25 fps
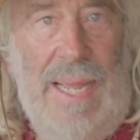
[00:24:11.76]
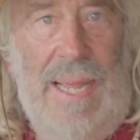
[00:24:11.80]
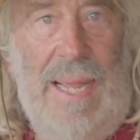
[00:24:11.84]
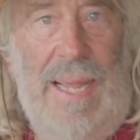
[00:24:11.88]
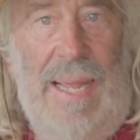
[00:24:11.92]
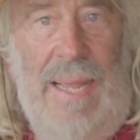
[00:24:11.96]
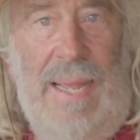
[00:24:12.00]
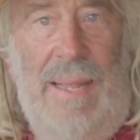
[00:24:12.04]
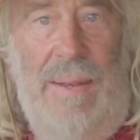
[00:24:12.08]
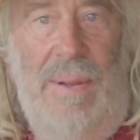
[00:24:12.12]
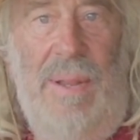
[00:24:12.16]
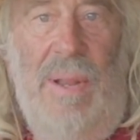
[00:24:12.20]

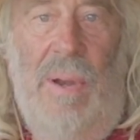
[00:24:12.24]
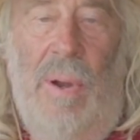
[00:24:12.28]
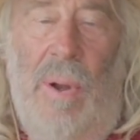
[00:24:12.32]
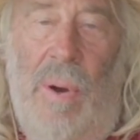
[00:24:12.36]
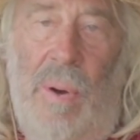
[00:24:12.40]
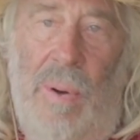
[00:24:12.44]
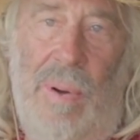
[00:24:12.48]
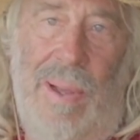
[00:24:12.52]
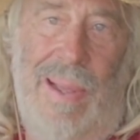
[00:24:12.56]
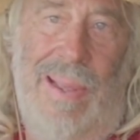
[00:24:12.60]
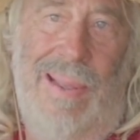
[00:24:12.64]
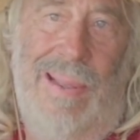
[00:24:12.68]
And
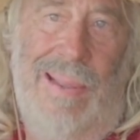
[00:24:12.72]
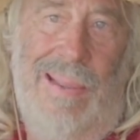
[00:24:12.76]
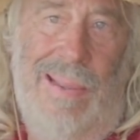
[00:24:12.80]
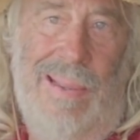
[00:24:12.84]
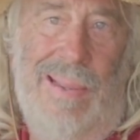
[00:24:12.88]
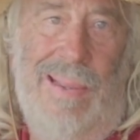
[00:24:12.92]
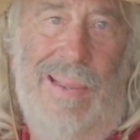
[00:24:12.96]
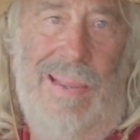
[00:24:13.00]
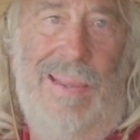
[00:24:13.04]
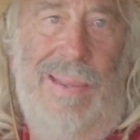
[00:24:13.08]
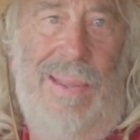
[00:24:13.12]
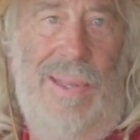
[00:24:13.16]

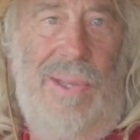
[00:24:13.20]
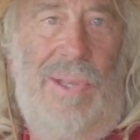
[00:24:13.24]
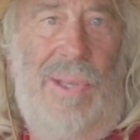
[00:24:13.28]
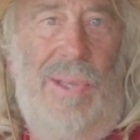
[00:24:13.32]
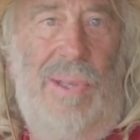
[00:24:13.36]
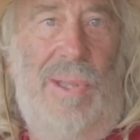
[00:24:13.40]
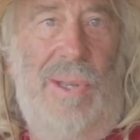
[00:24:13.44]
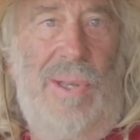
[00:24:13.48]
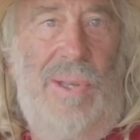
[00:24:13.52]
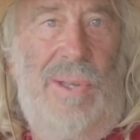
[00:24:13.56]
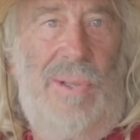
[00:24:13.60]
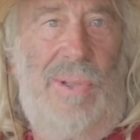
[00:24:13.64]

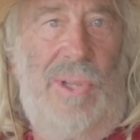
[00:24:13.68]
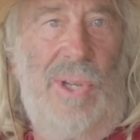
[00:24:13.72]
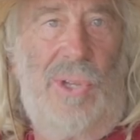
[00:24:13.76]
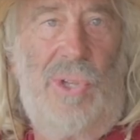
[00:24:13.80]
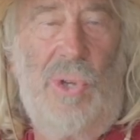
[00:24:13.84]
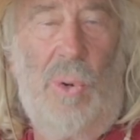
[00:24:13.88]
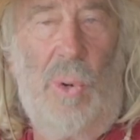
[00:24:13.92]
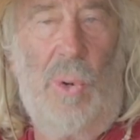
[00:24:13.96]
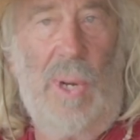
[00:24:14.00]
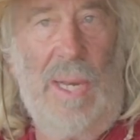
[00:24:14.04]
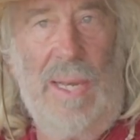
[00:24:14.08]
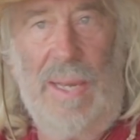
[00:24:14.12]
the
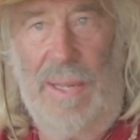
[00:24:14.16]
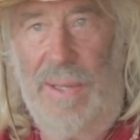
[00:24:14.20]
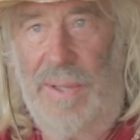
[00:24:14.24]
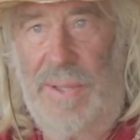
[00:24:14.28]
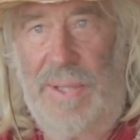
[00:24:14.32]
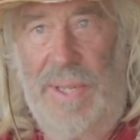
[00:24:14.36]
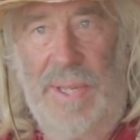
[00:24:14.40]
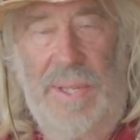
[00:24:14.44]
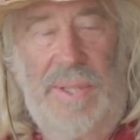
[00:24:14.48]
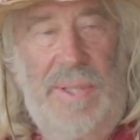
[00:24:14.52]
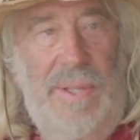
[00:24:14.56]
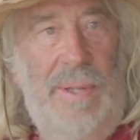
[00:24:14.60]
toilet
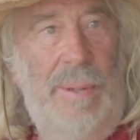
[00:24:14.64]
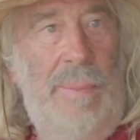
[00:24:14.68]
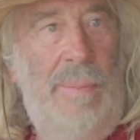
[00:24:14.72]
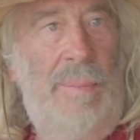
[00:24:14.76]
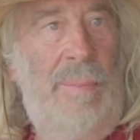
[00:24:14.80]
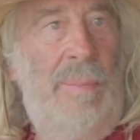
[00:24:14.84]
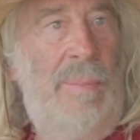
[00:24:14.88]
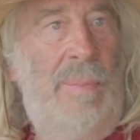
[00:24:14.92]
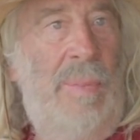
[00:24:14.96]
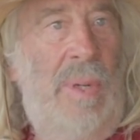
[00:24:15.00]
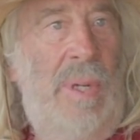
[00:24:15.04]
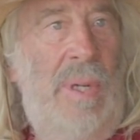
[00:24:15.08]

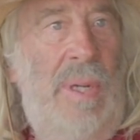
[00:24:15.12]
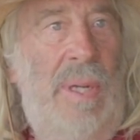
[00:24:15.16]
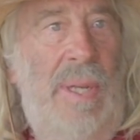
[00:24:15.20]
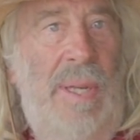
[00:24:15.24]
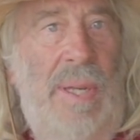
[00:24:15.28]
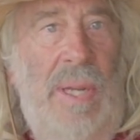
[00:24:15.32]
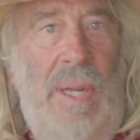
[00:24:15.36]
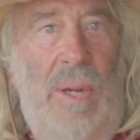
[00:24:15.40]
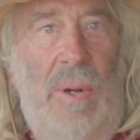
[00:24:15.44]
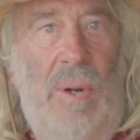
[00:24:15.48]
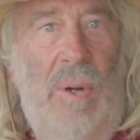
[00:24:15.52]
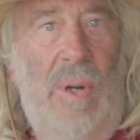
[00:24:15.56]
system in
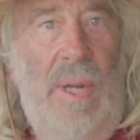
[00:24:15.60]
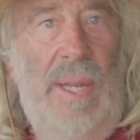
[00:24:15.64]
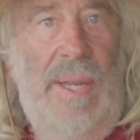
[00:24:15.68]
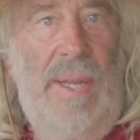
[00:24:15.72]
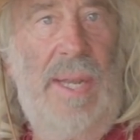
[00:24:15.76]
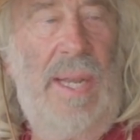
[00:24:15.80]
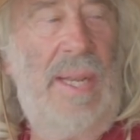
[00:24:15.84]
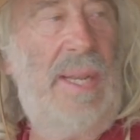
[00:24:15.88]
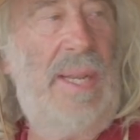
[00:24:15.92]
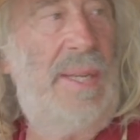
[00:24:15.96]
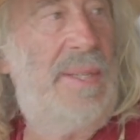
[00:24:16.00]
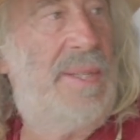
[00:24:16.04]
the early
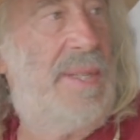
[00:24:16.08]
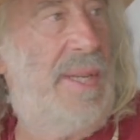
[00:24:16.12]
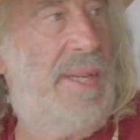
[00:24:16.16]
days